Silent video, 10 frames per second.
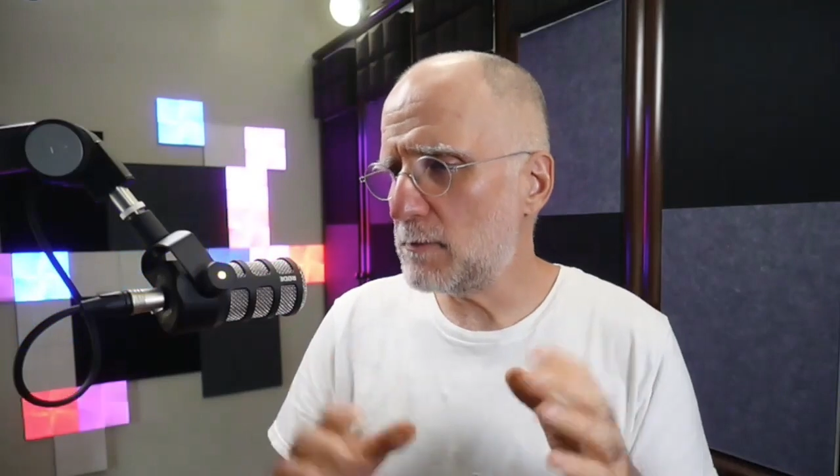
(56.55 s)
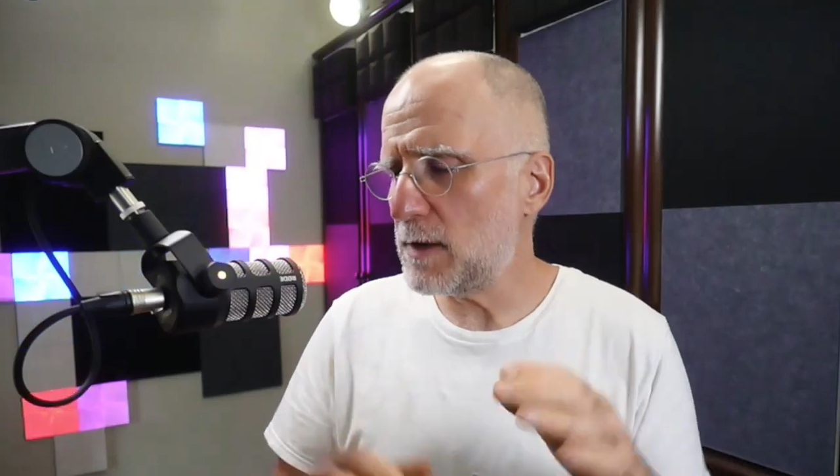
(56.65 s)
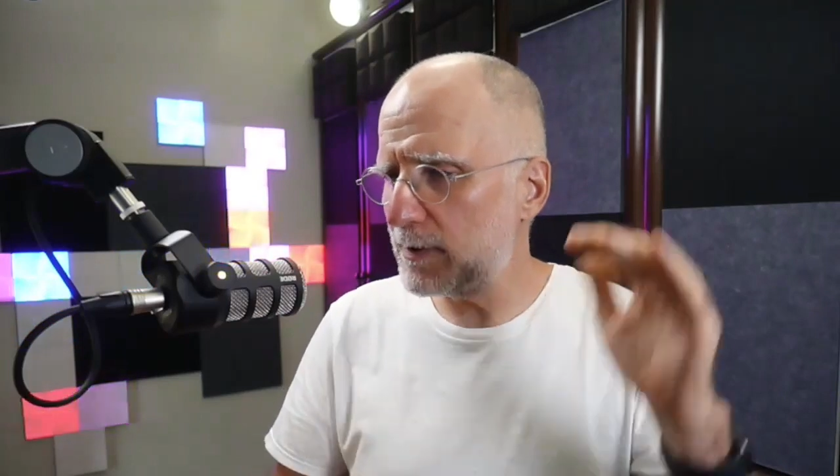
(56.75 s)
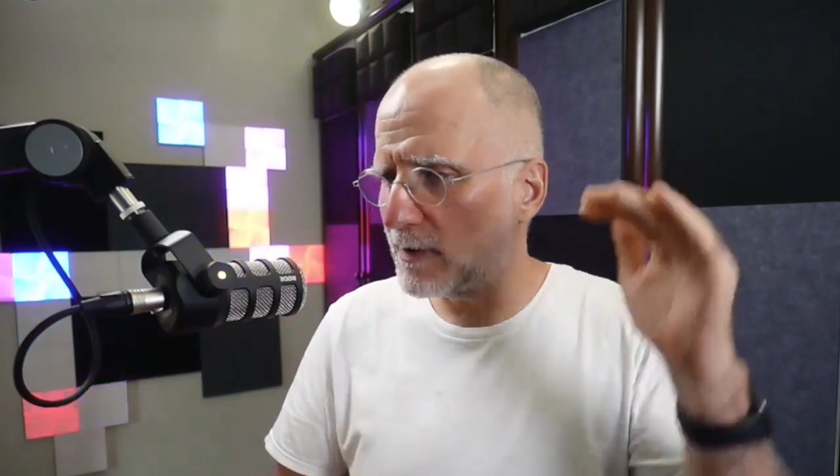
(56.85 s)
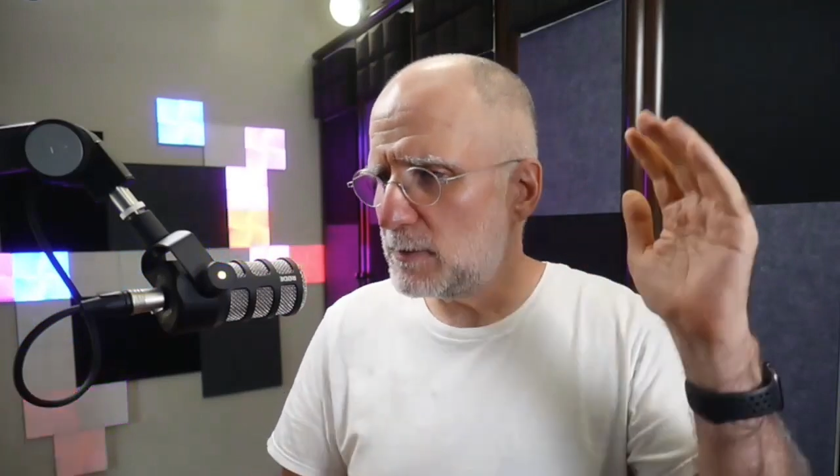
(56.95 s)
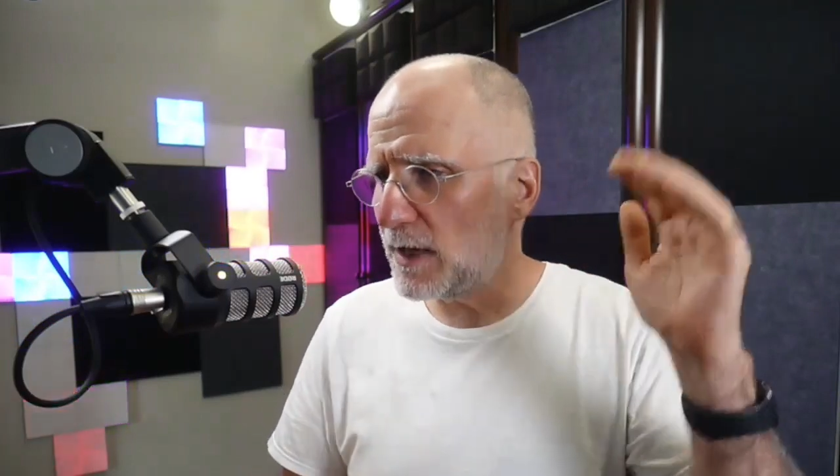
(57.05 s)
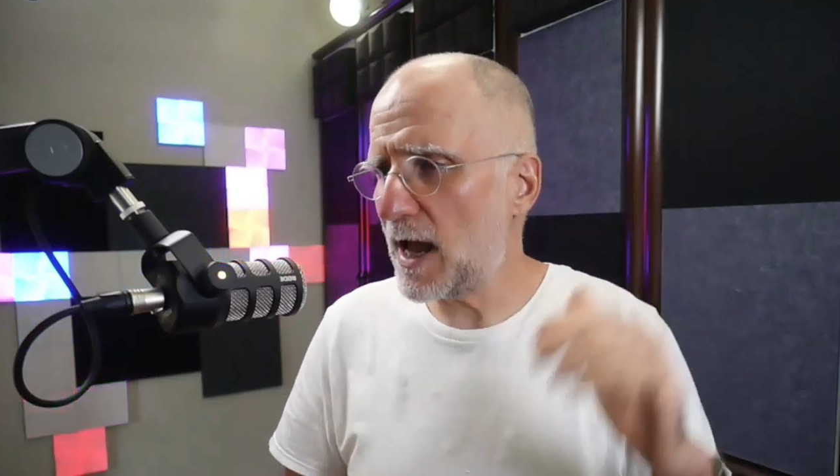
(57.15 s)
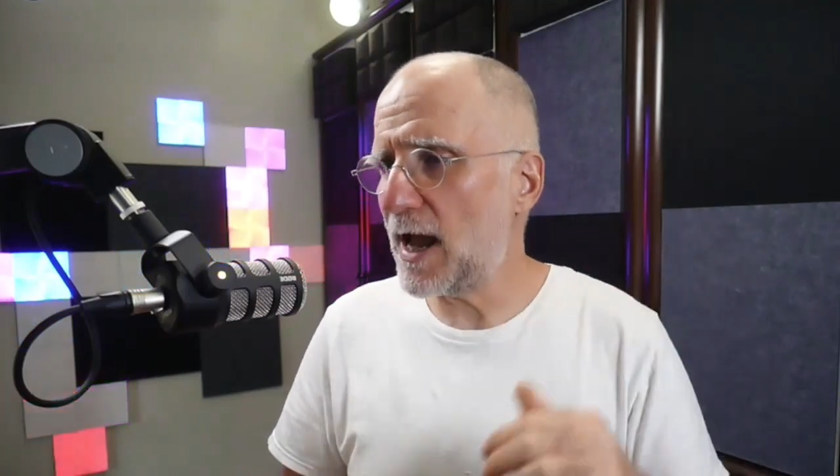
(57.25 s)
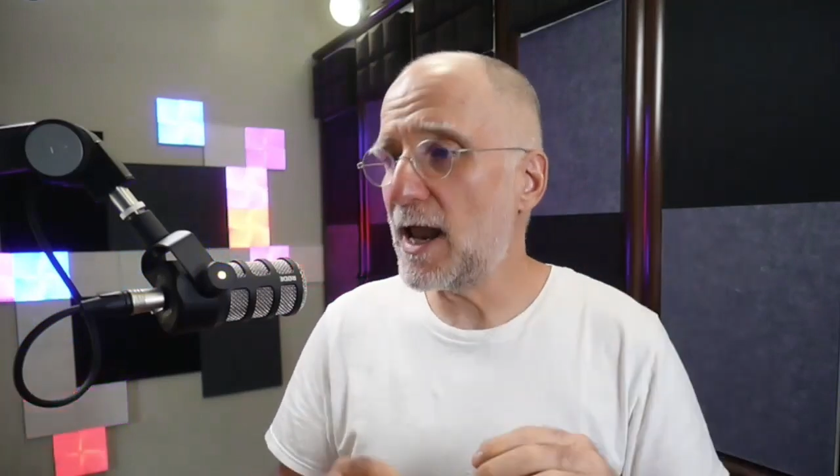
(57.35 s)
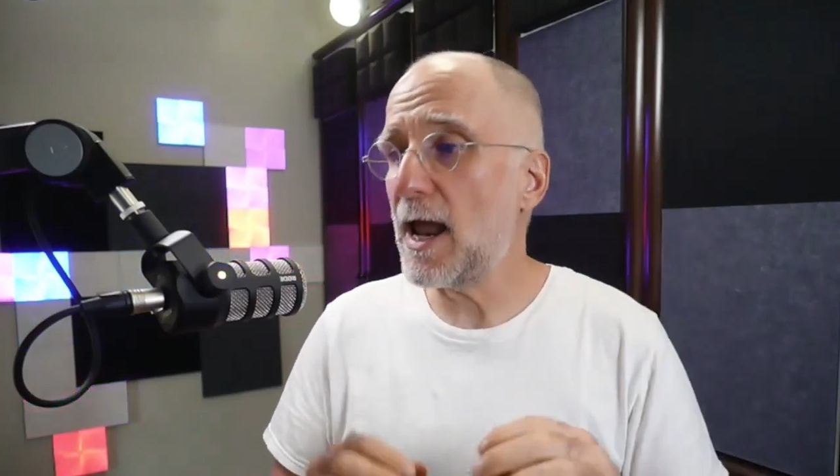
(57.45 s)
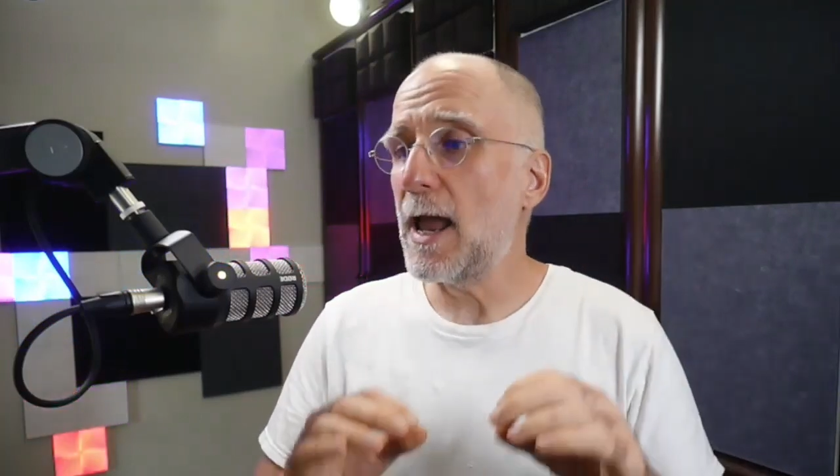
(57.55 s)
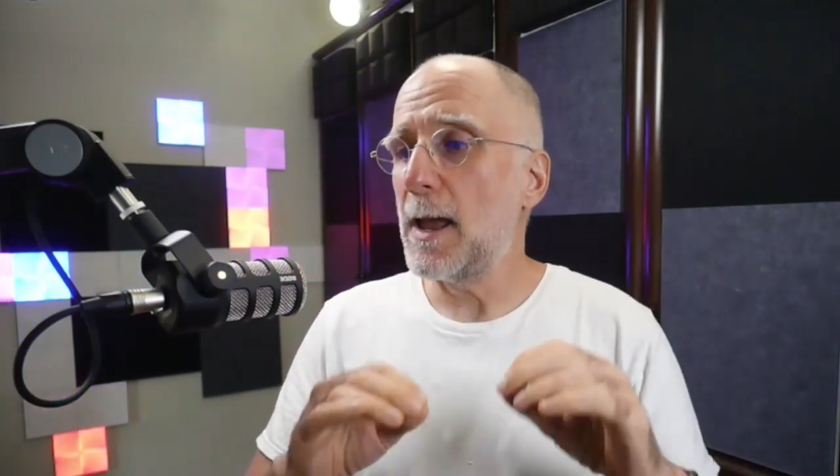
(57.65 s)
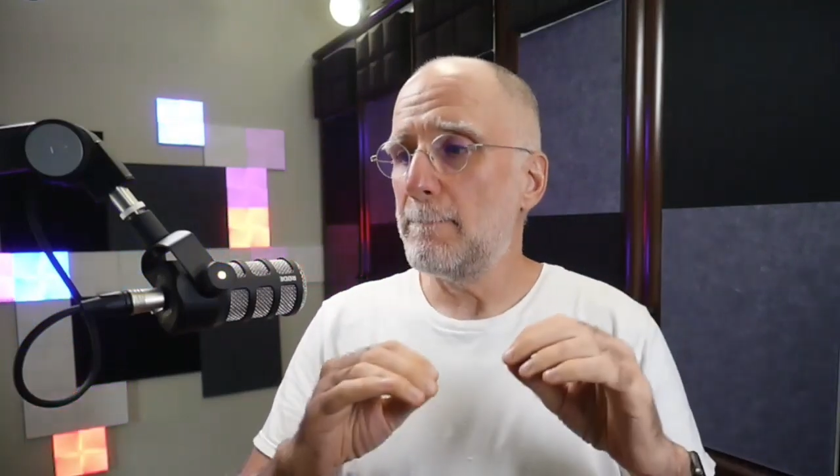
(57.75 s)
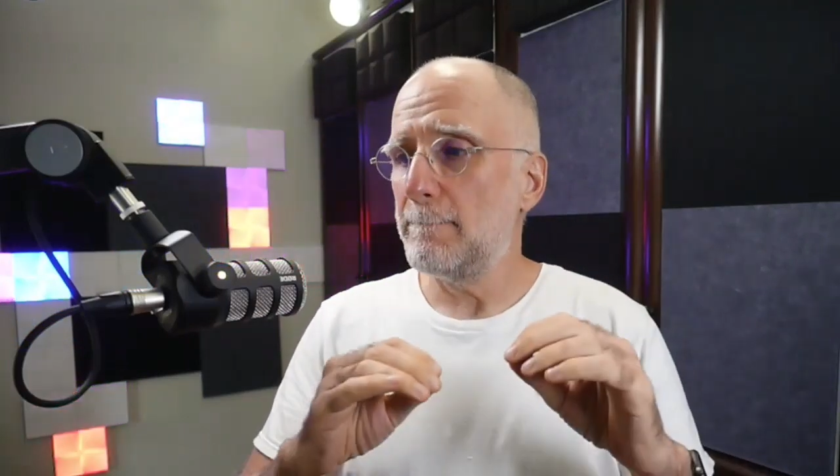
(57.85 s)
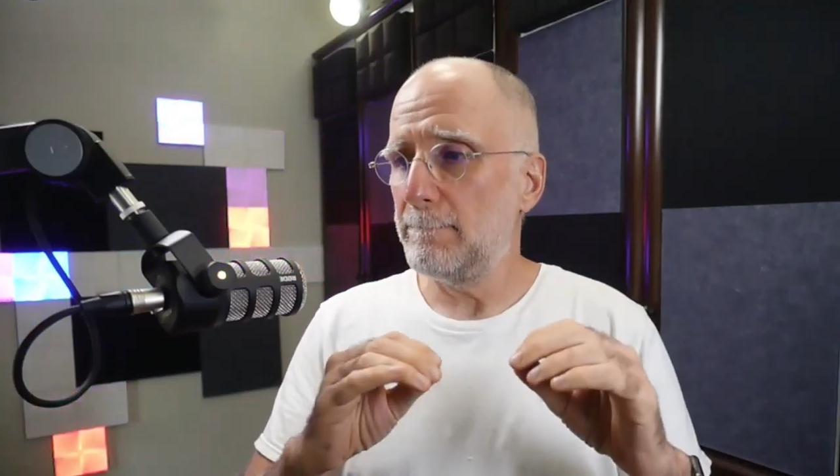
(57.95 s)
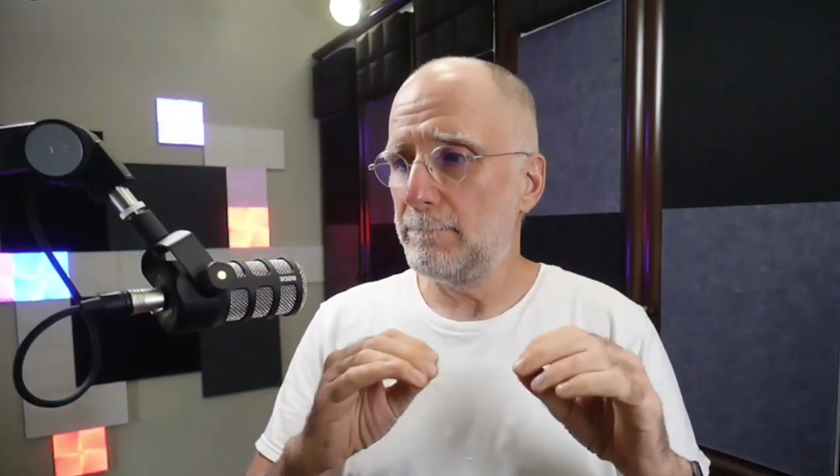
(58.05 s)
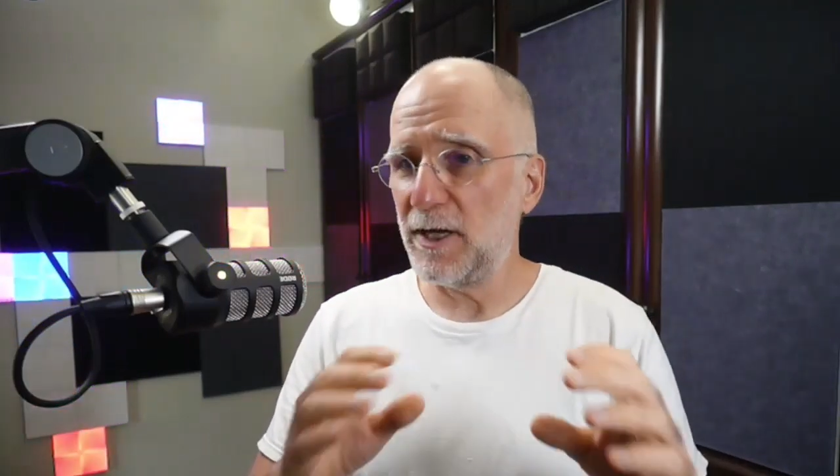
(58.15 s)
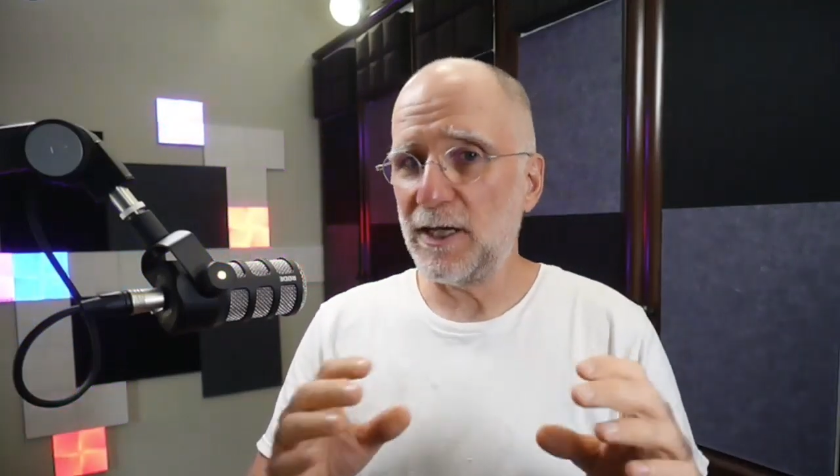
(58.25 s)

maybe a little bit high, but